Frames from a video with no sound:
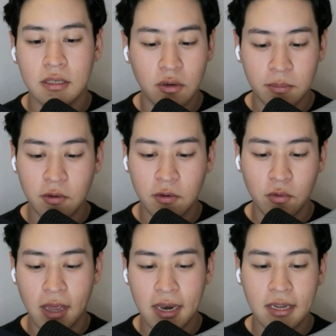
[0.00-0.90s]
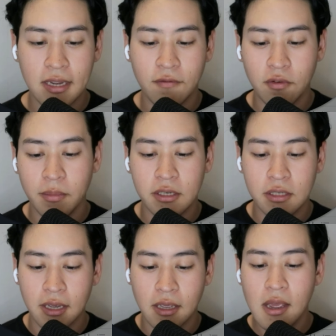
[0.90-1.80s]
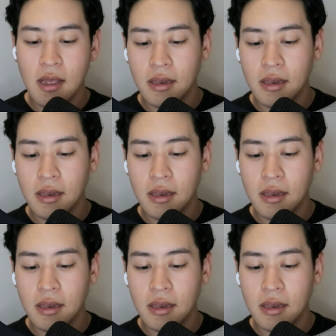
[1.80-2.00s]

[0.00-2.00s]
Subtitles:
descriptive with any information, like